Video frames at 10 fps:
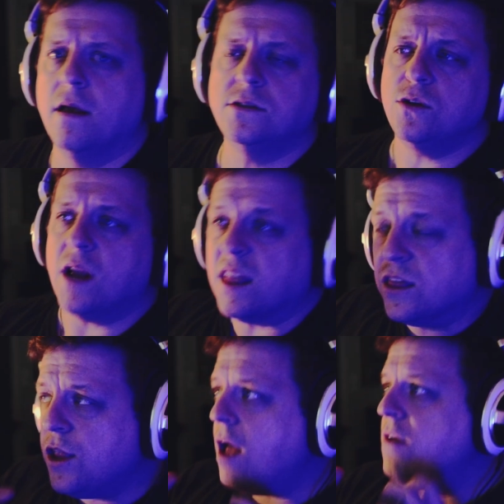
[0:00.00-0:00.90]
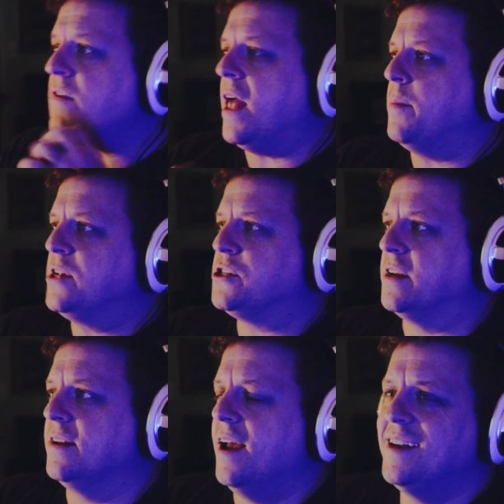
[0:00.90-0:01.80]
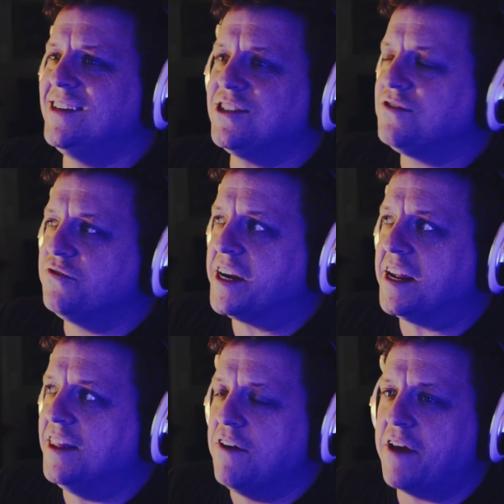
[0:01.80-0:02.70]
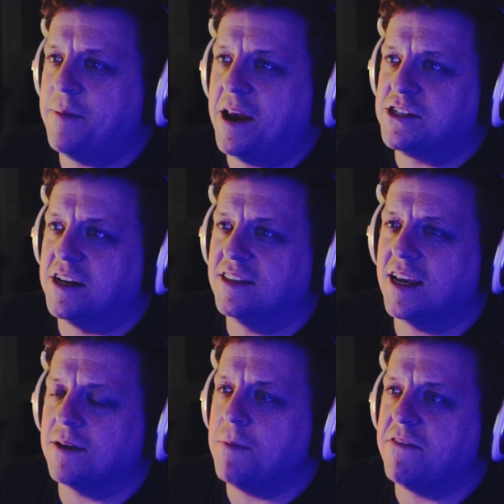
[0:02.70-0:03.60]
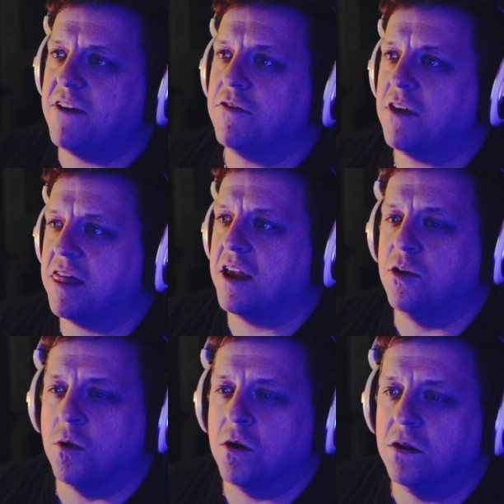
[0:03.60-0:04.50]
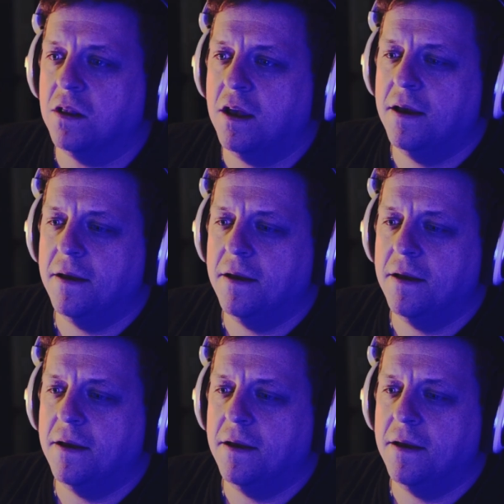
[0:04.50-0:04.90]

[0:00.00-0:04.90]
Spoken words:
Dude, I love animation. I just freaking love animation. It's like my favorite thing in the world.